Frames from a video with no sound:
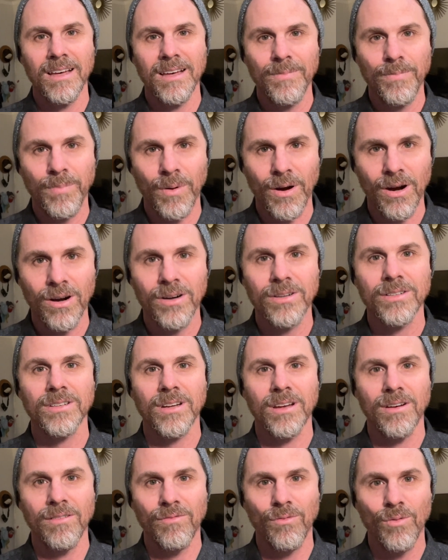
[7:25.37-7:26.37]
a
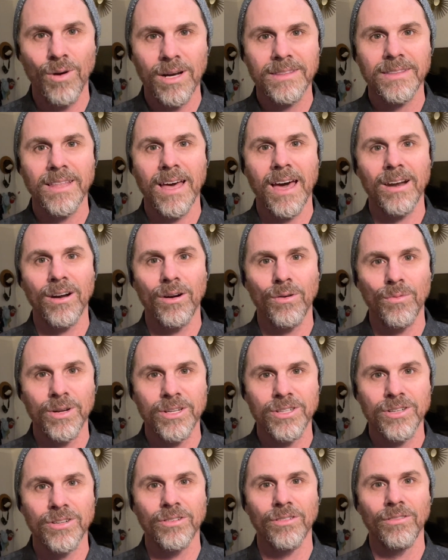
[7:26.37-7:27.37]
part of what that
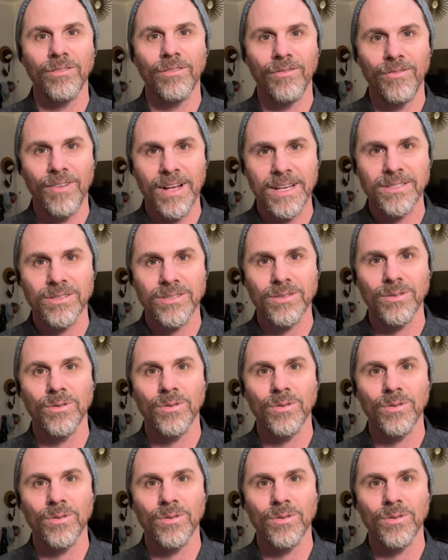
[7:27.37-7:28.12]
original vessel